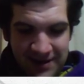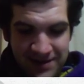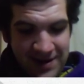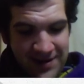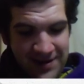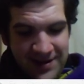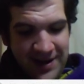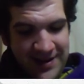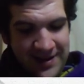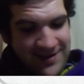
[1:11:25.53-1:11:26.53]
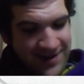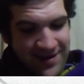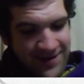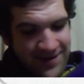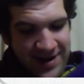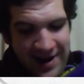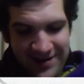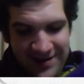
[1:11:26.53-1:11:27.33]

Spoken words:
apparently thinking this very funny.